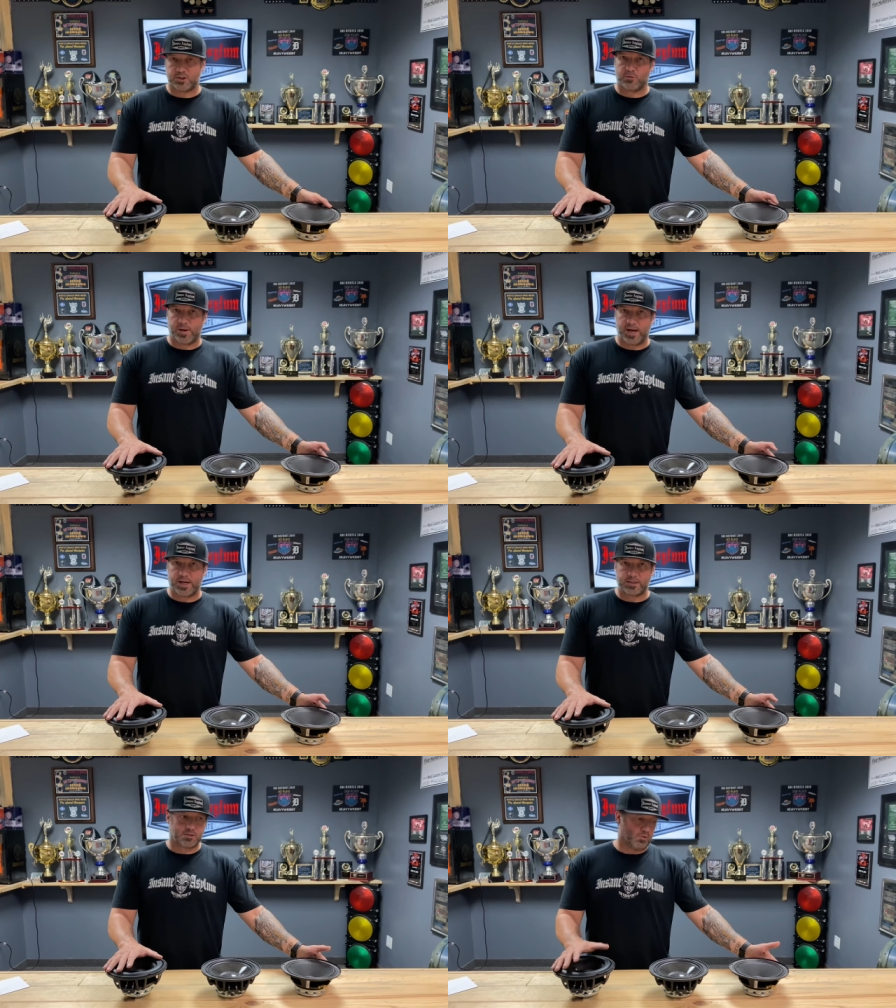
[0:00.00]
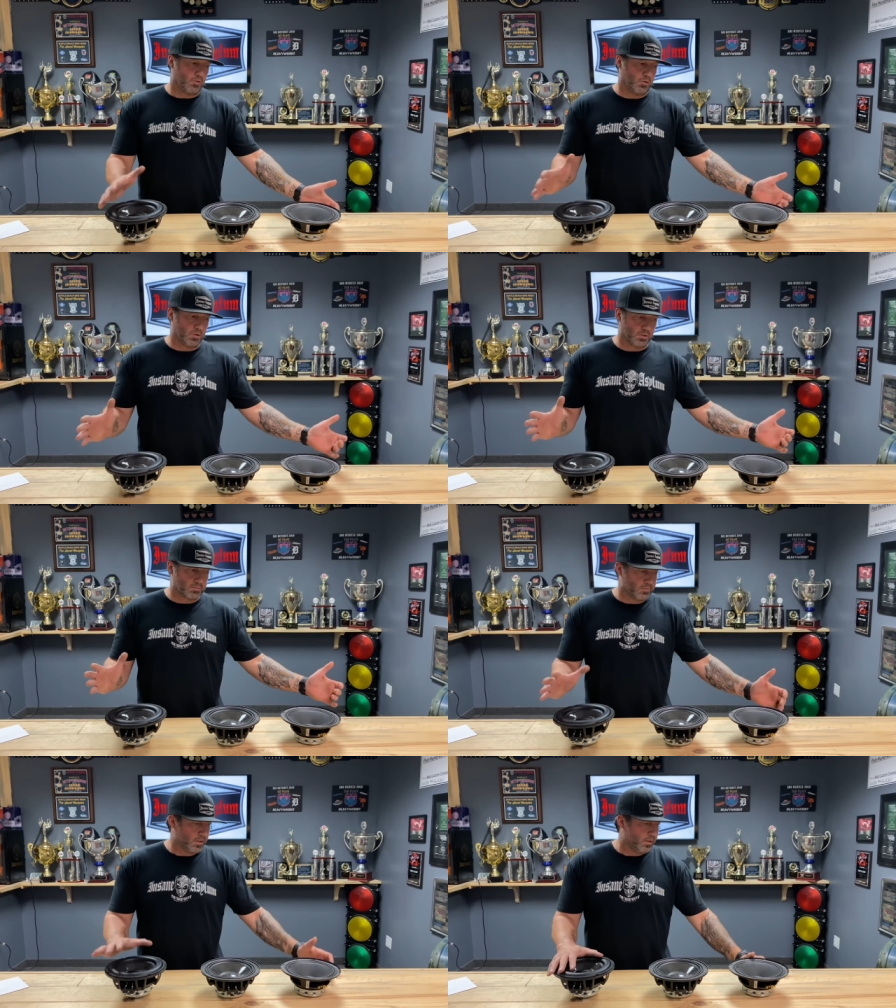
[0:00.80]
in your bags or
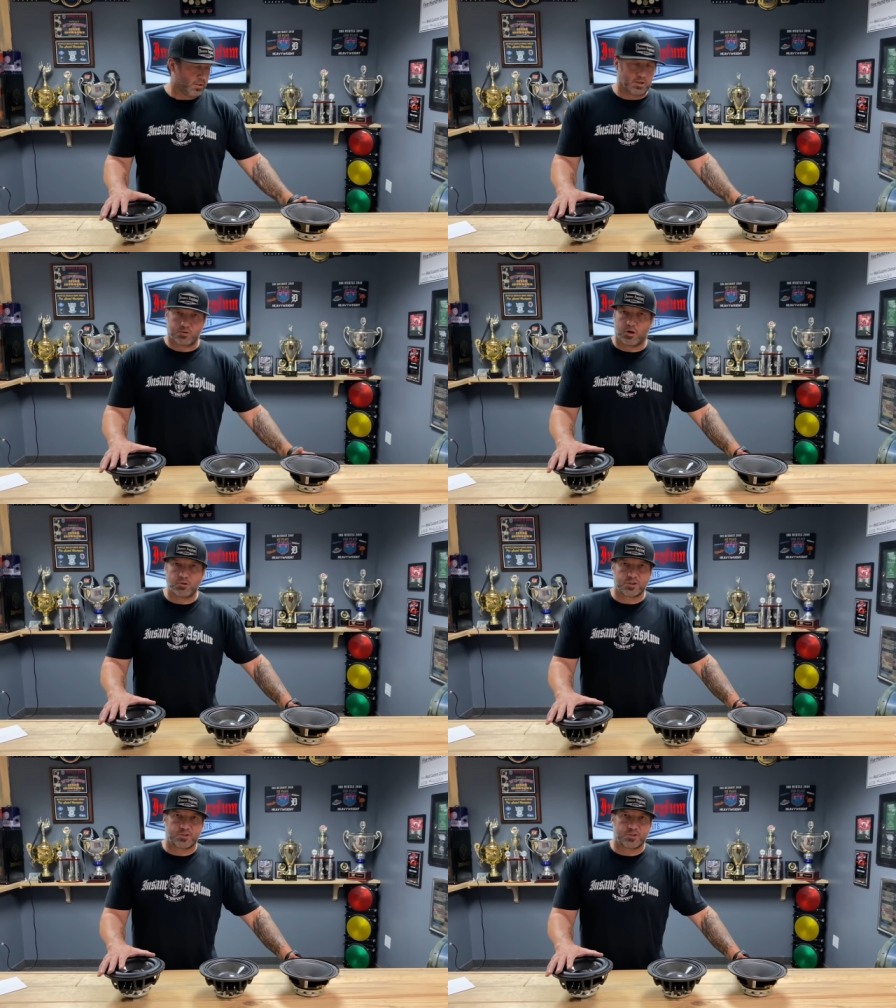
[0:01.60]
enclosure